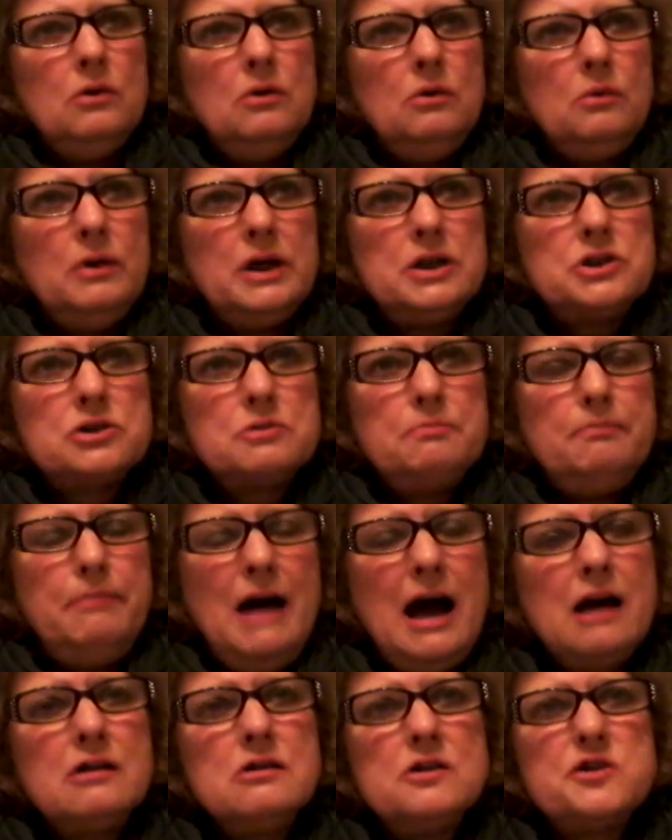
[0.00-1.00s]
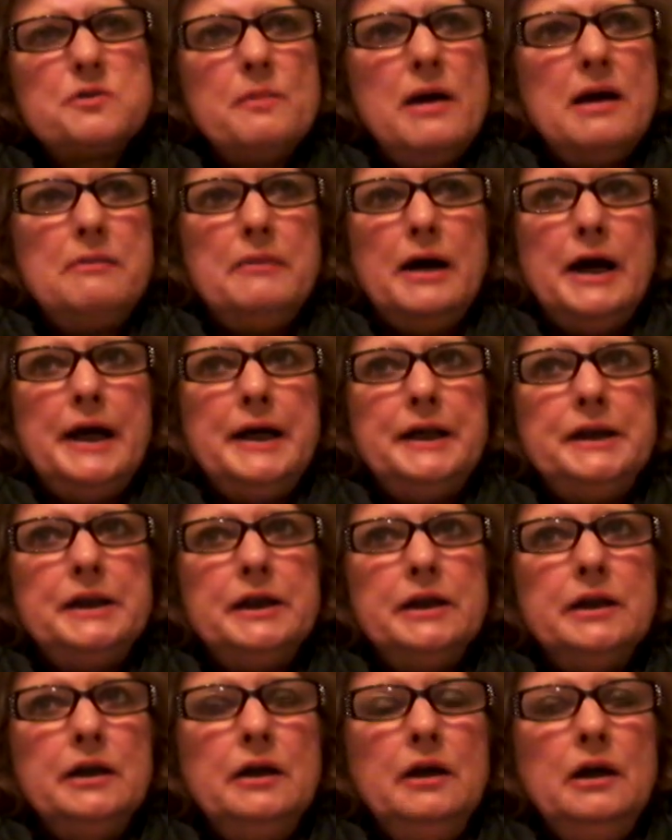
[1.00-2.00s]
Which boggles my mind,
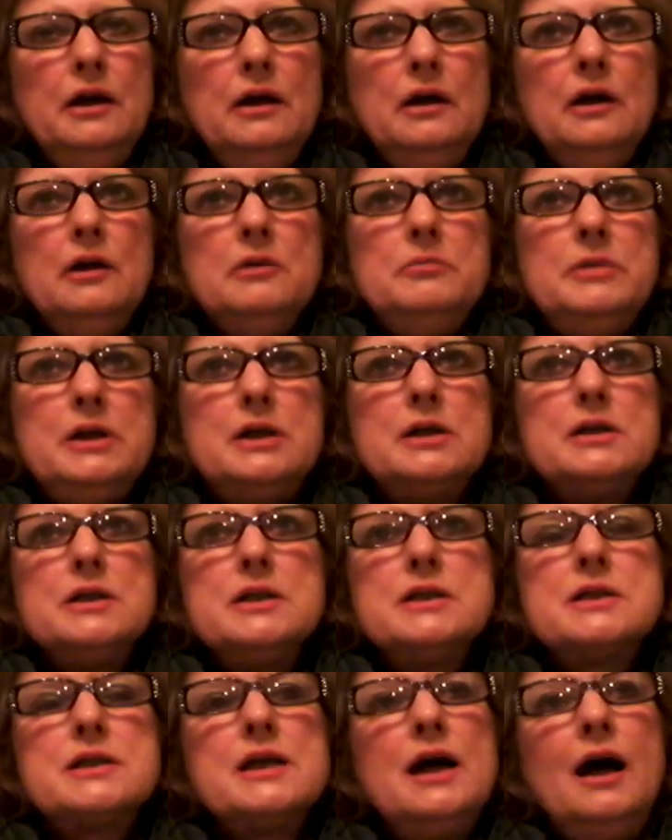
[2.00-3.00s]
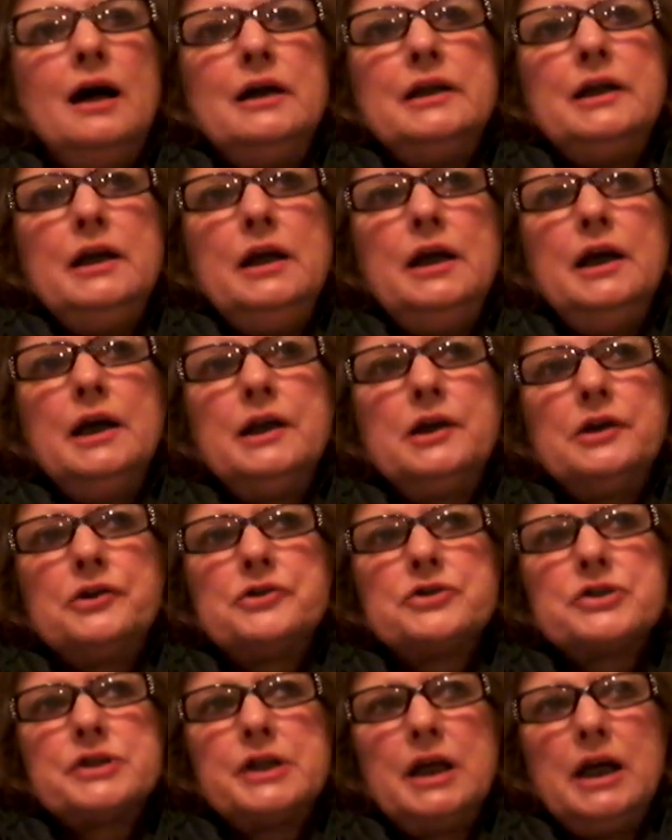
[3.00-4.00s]
because I can't
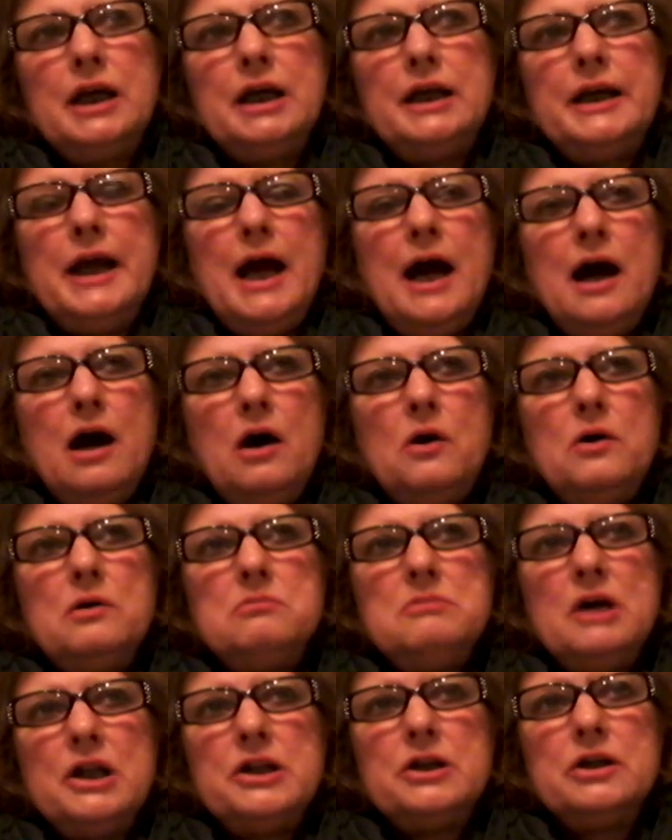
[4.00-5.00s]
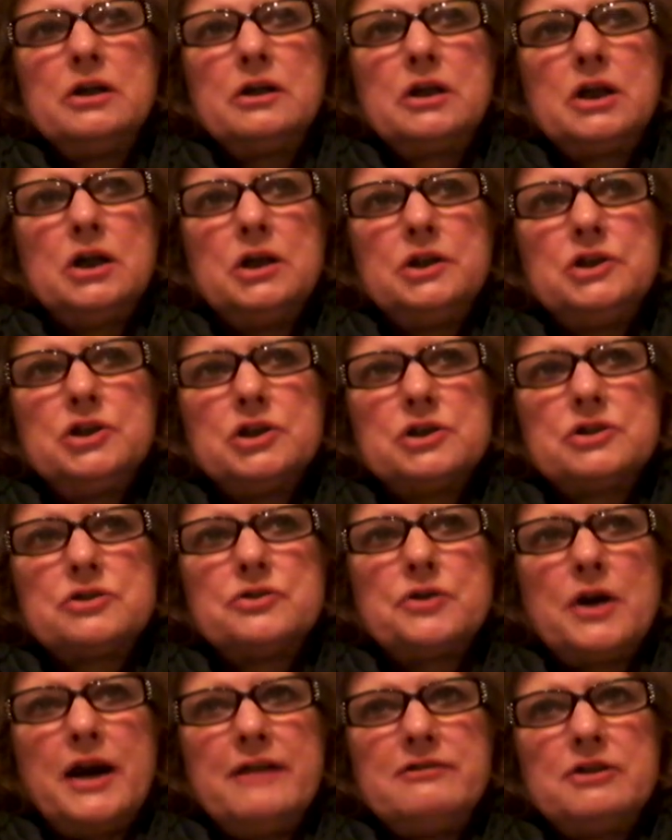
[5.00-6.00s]
understand how a mother could just
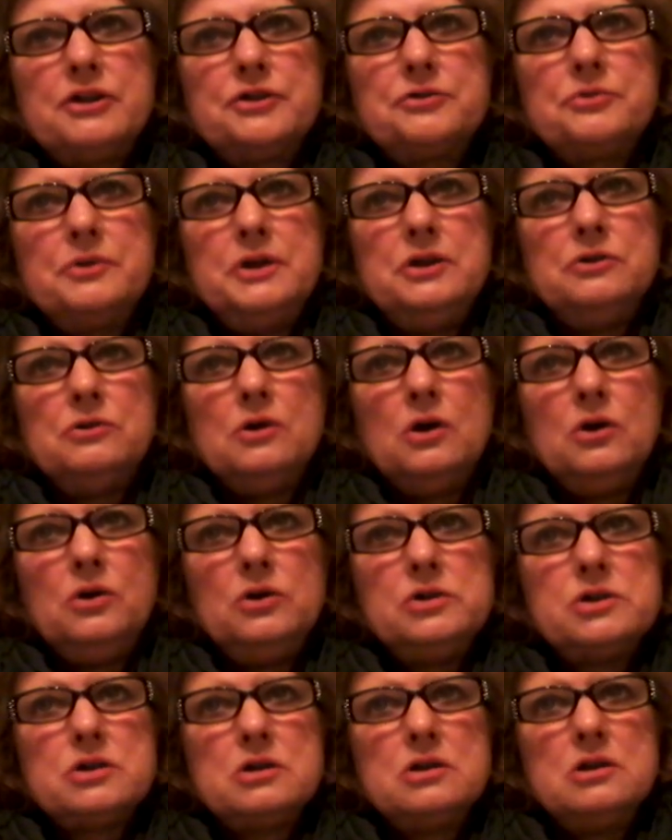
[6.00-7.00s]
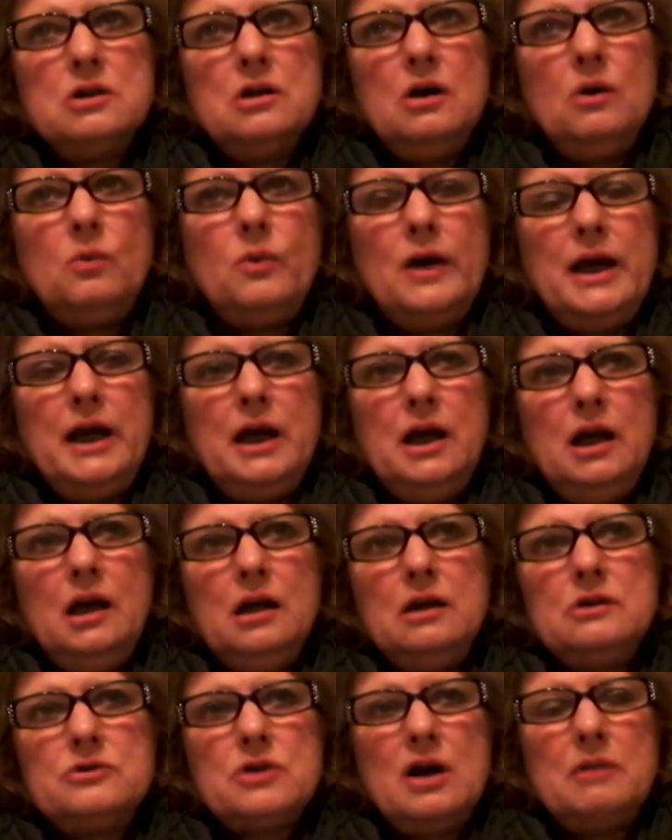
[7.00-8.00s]
drive a 3-year-old
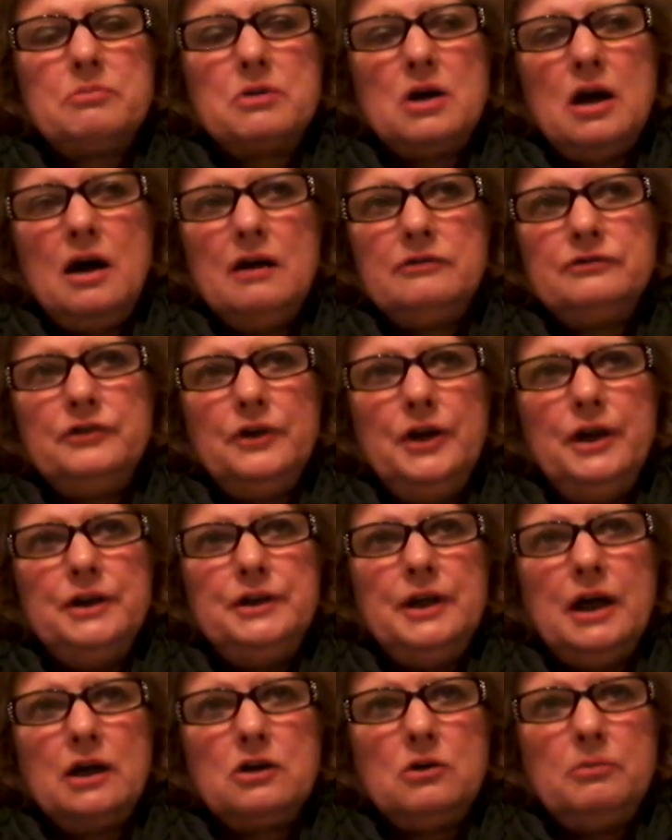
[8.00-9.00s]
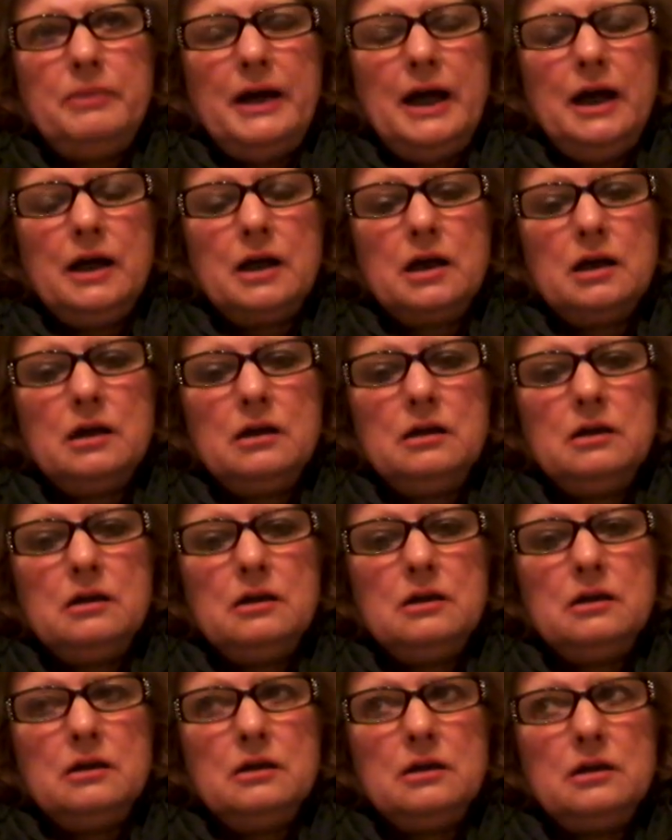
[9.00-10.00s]
away, drop her off, and not go back.
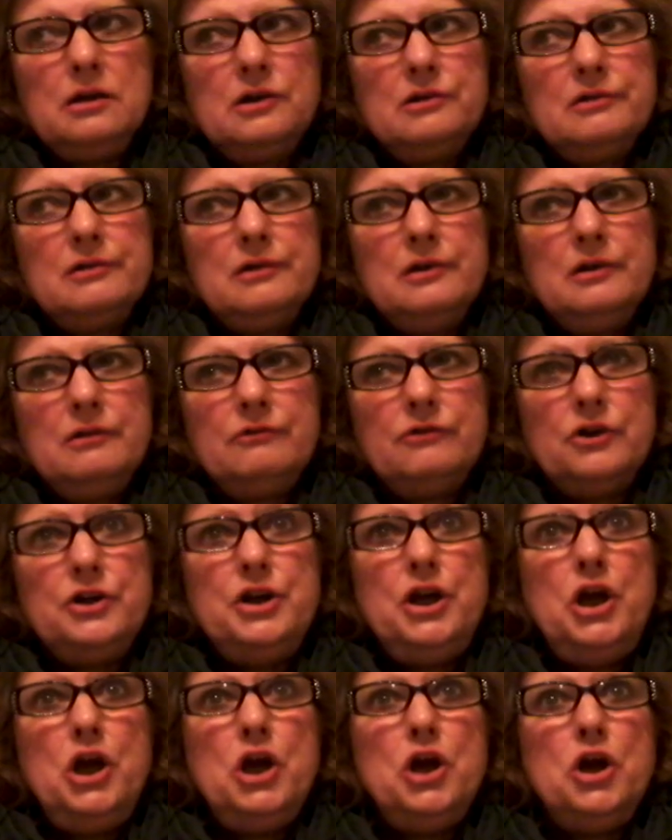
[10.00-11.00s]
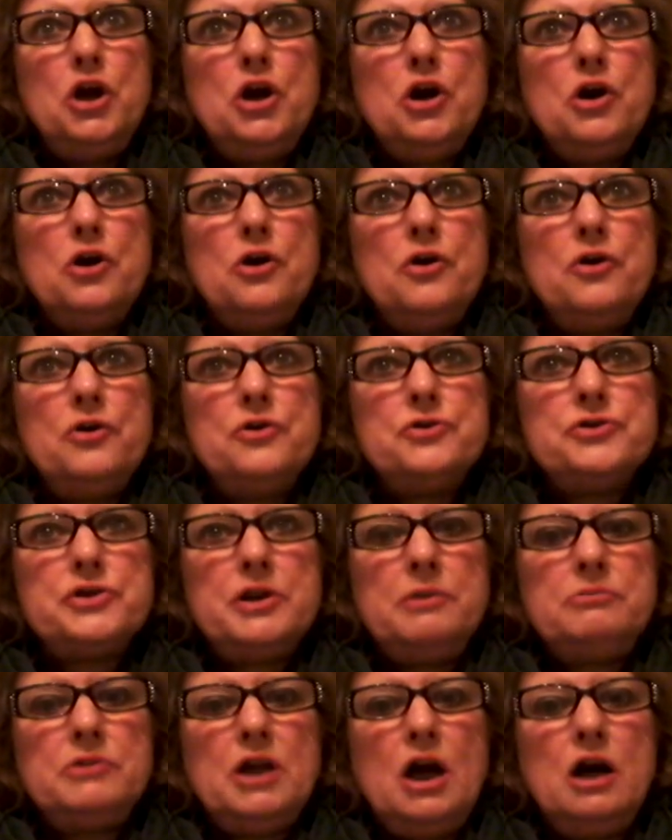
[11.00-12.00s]
For years,
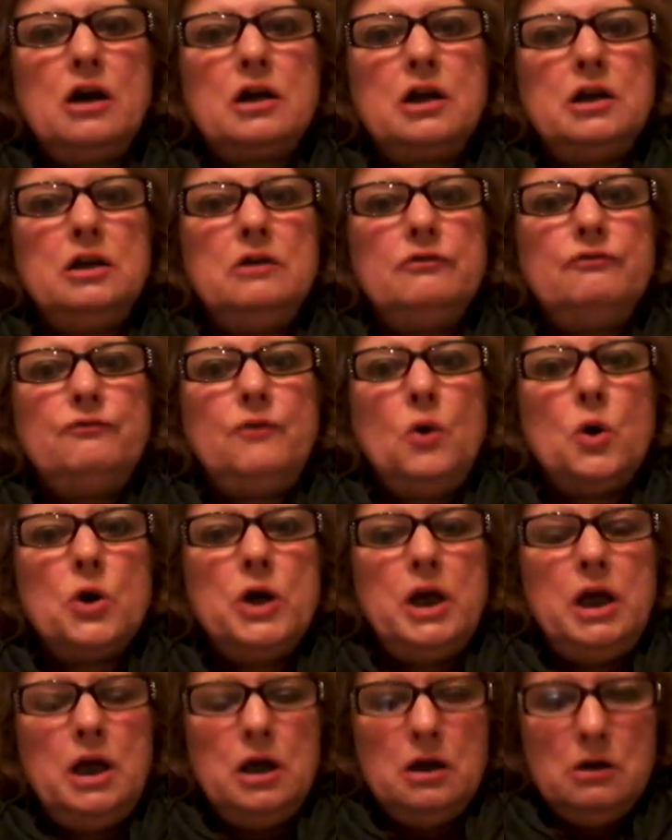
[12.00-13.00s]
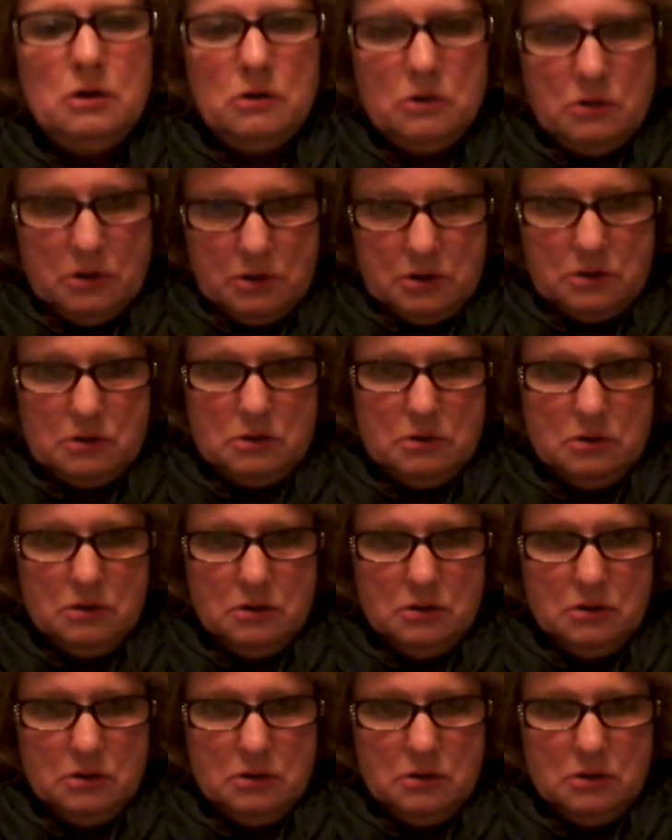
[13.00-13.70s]
I'm talking 40 years.